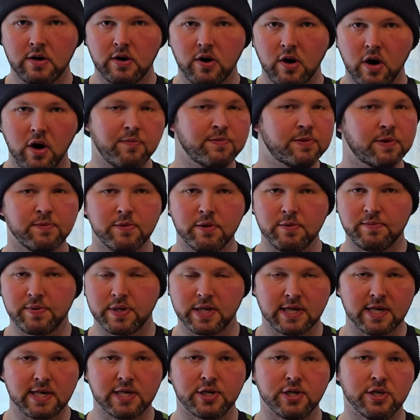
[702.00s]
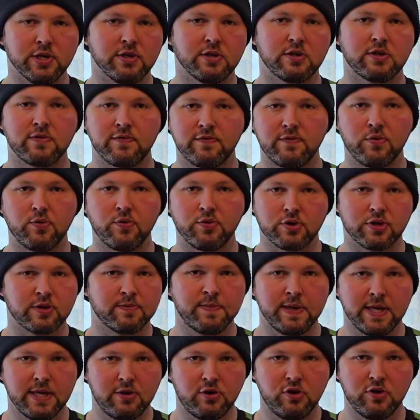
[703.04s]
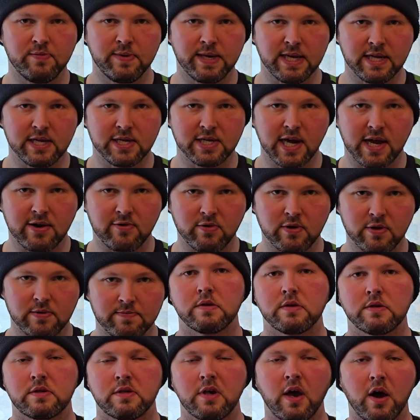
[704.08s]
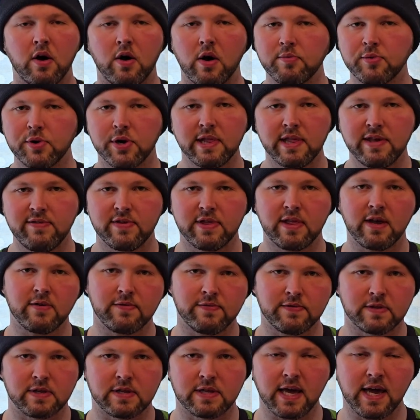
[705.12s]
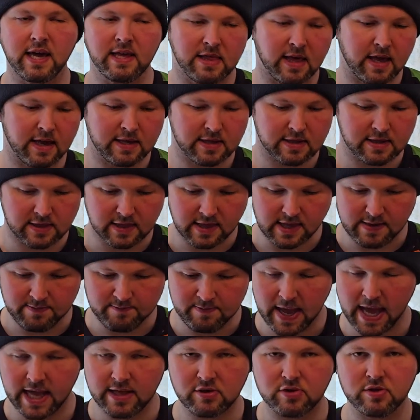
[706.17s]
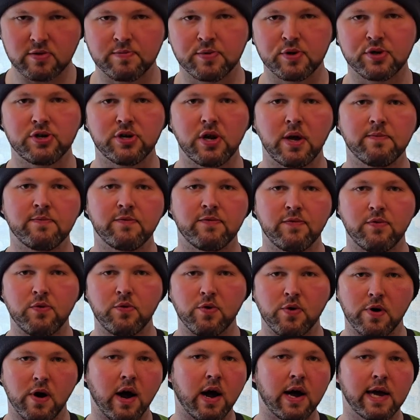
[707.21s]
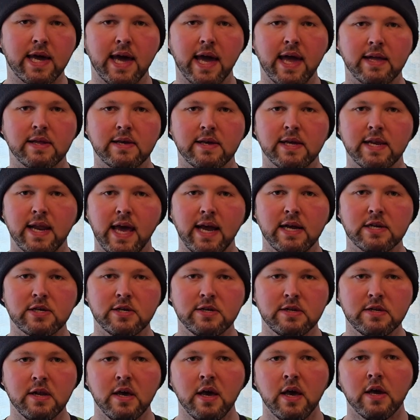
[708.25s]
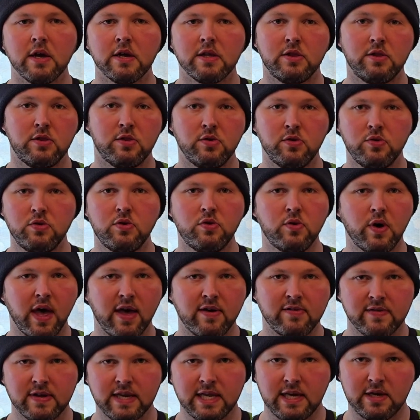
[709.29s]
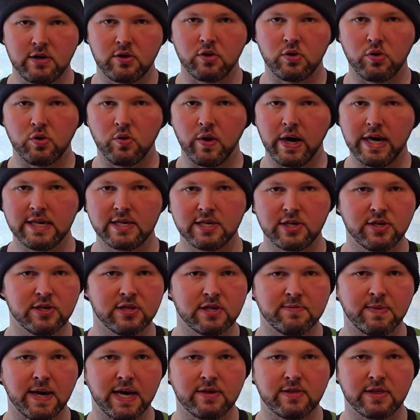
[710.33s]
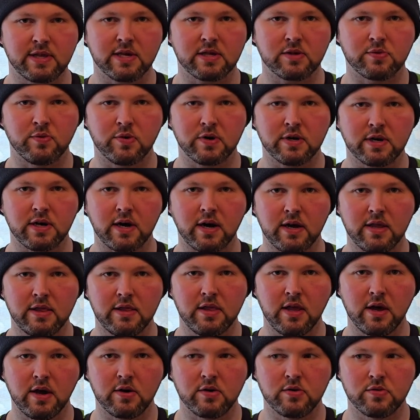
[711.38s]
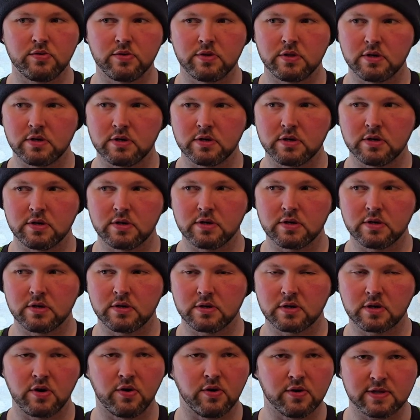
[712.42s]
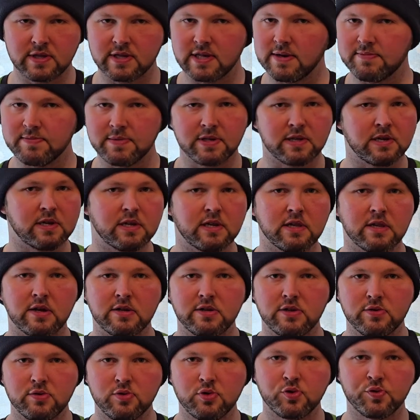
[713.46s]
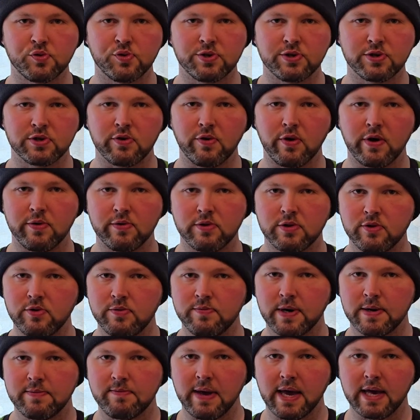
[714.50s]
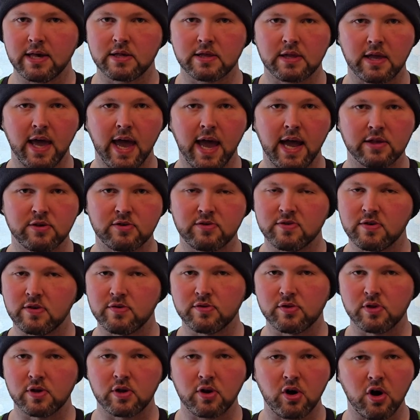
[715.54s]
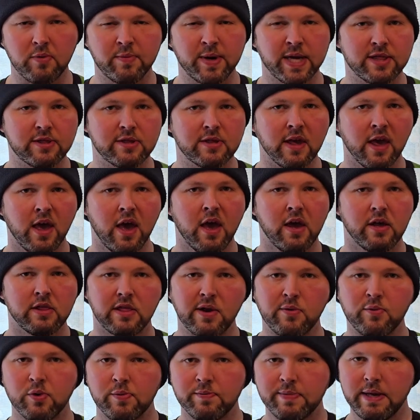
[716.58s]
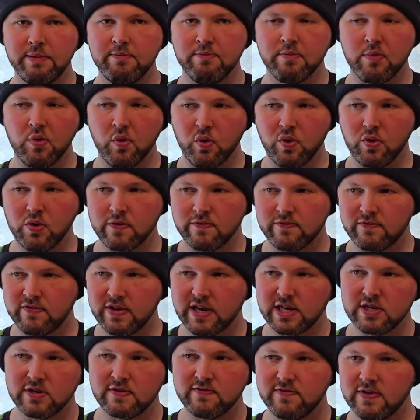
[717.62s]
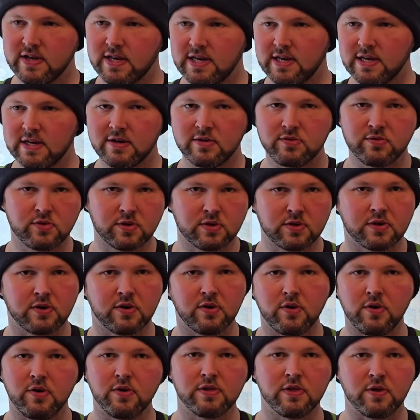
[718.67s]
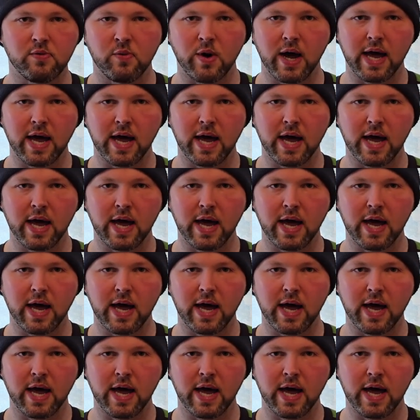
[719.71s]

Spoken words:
optimal positions for speed cubing in general. So I'm going to leave it there for today. That is the pencil push-up for eye-hand connection. Do you have any questions about this one? I know the concept is a little unusual, so I'll do my best to answer those in the comments. There will be more vision videos on the